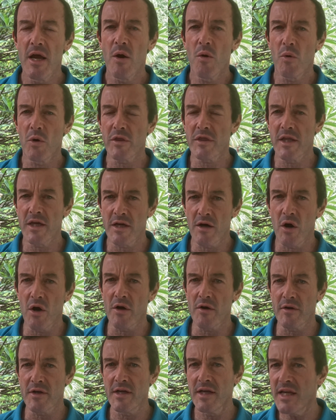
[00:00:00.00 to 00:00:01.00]
what they
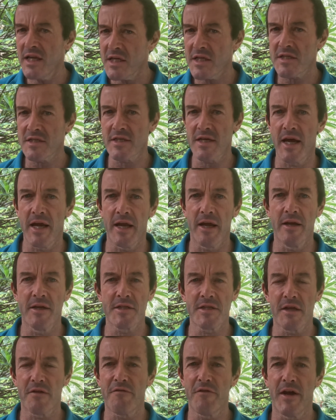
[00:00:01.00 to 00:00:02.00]
are at least saying is
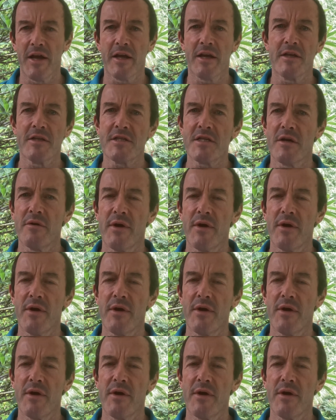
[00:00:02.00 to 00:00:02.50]
that vacancy